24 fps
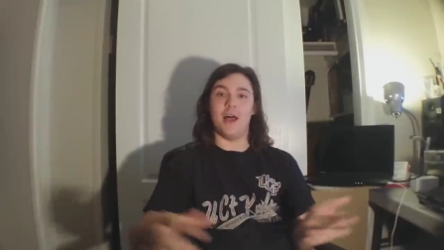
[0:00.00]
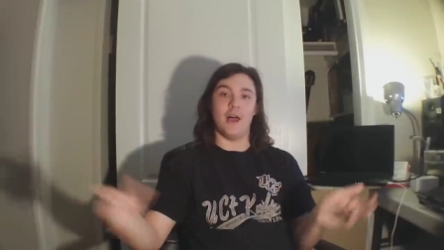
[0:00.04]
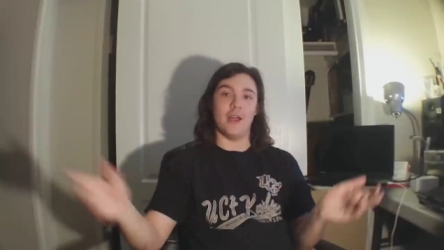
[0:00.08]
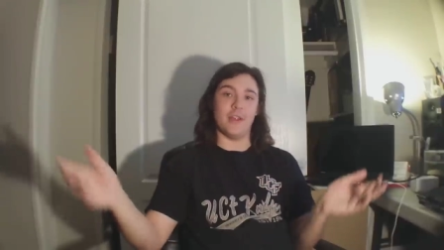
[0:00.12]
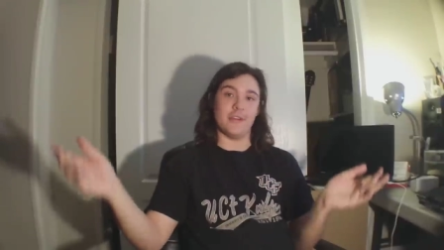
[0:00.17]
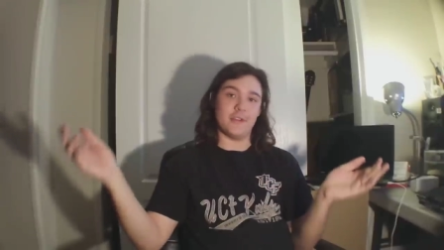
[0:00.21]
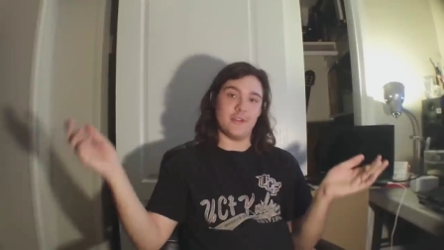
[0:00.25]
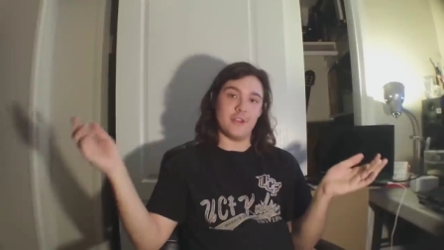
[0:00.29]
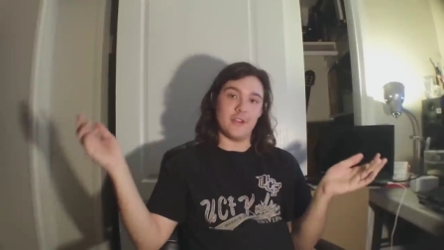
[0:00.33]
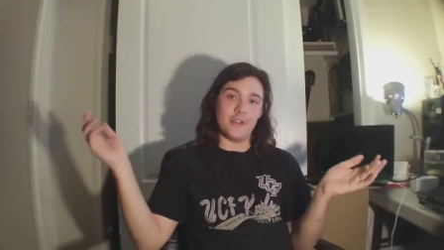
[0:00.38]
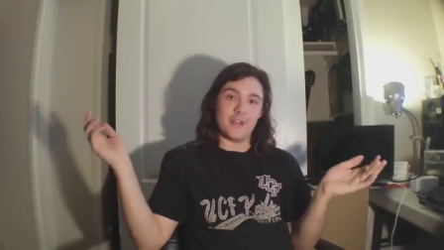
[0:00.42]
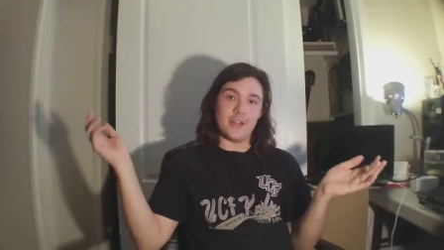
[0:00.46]

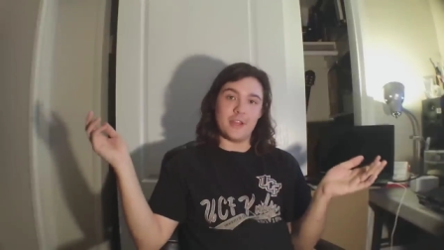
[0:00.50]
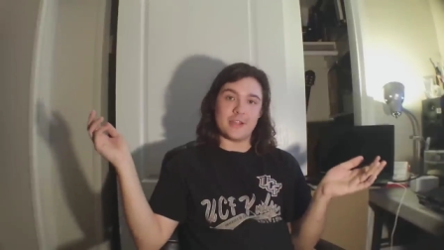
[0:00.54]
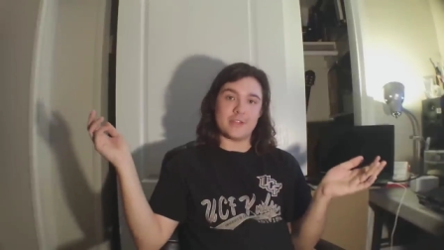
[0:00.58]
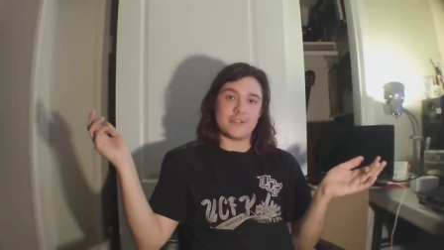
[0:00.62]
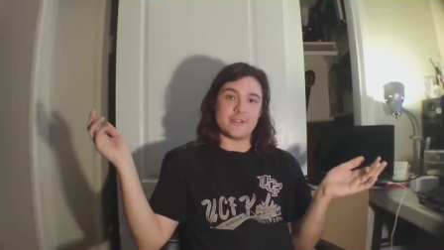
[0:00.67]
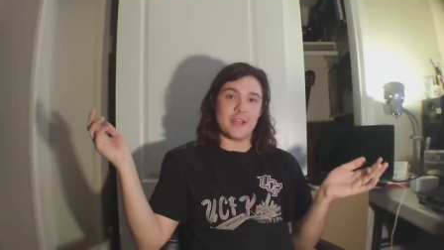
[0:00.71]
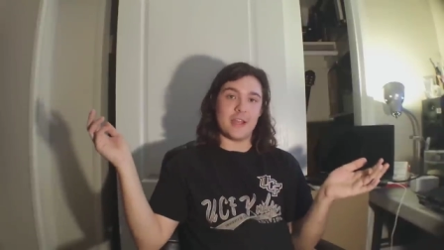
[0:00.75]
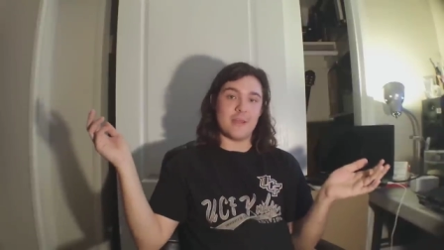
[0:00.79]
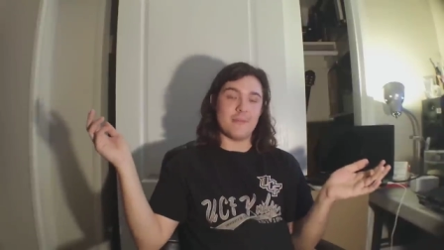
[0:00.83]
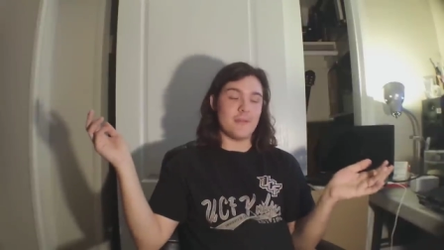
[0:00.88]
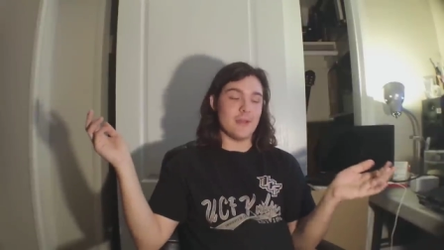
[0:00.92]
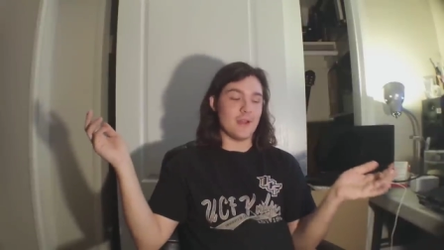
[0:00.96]
until
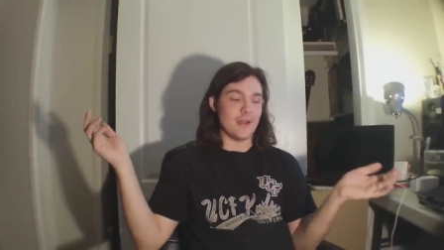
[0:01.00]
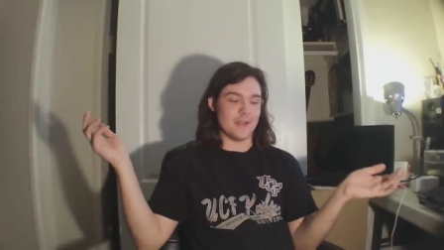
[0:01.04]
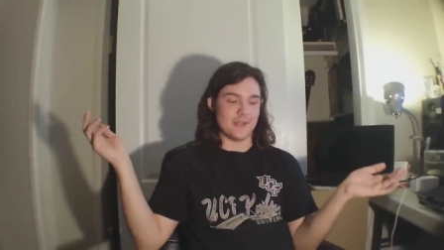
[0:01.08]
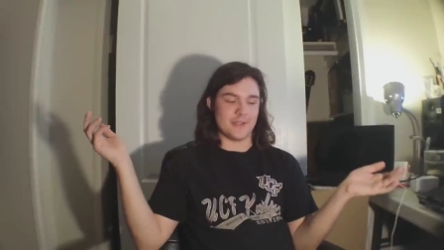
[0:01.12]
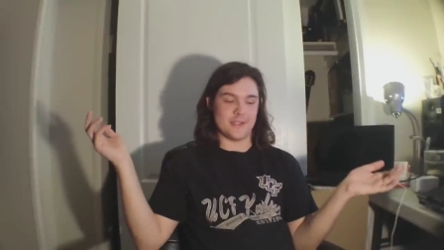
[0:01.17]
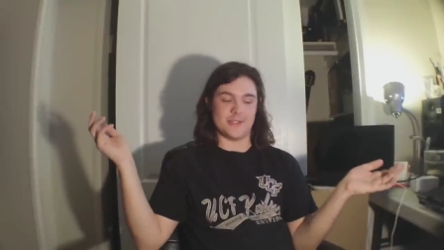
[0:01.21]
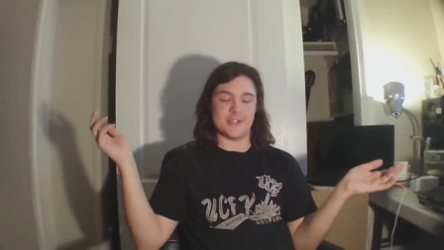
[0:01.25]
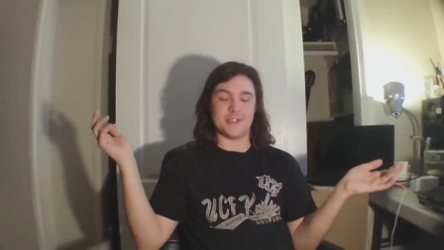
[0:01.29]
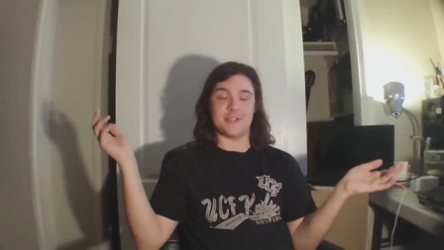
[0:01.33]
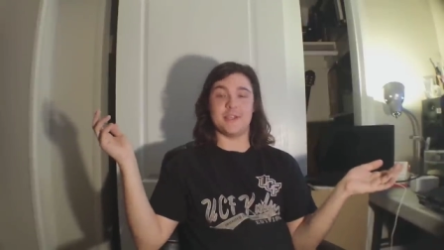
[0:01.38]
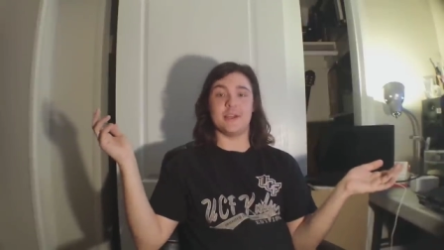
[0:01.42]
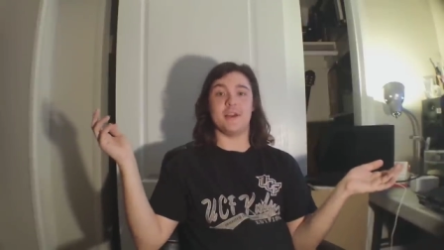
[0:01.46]
next time, I'll
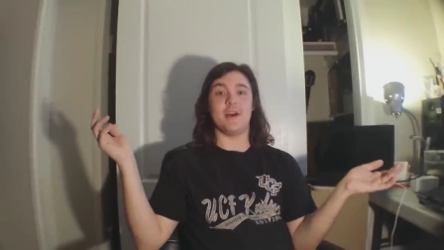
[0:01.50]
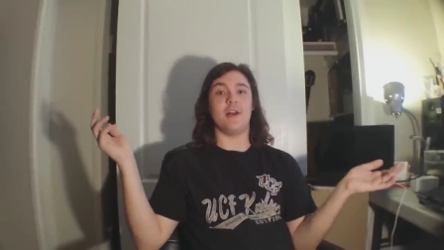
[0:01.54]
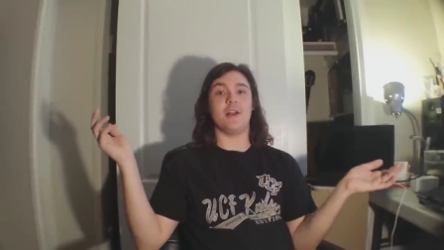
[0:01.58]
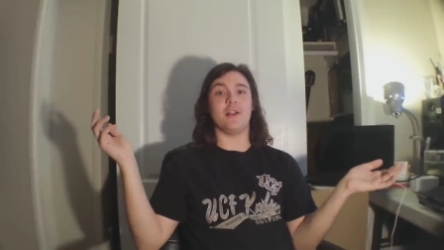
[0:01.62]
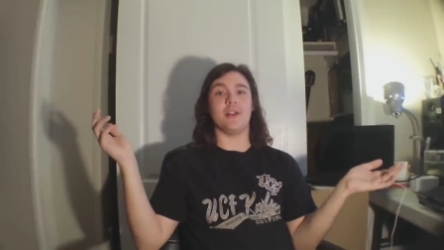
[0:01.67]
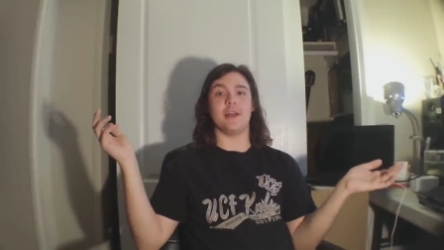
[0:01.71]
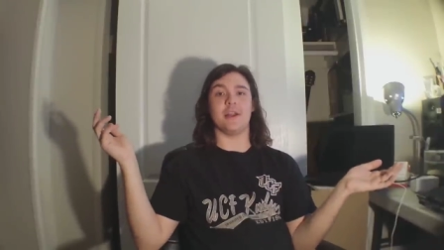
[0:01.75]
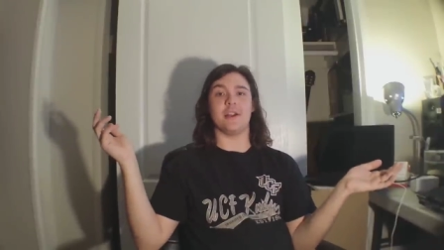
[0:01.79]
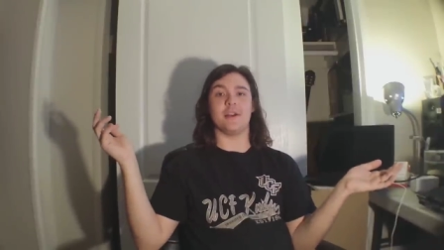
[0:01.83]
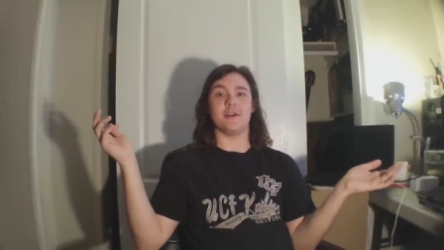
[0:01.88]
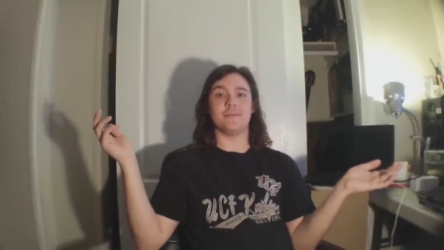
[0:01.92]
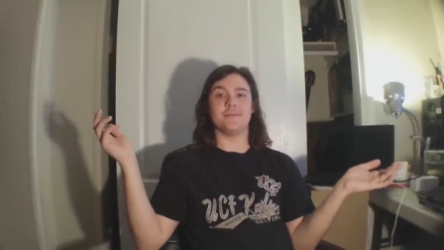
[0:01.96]
see you
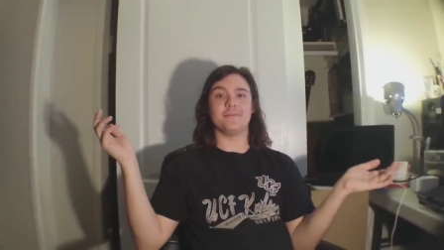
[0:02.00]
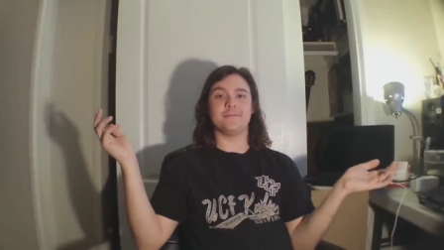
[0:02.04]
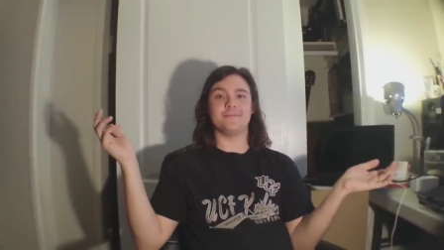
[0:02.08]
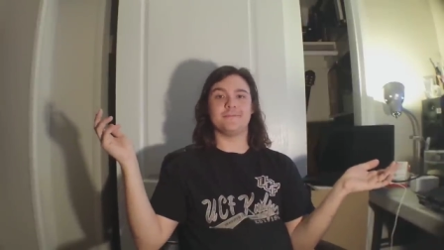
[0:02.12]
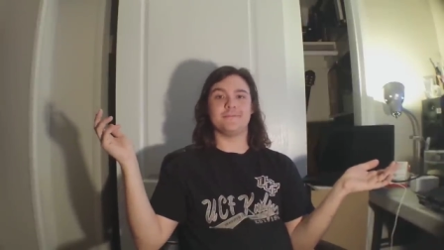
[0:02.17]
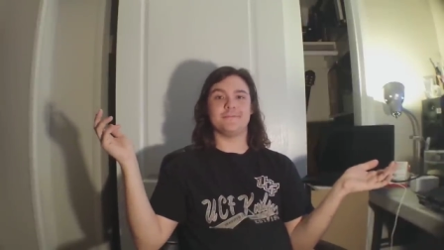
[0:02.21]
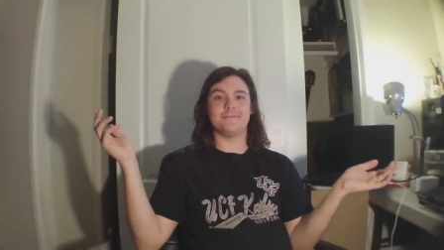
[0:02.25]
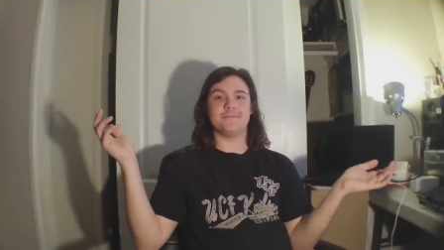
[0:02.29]
all later.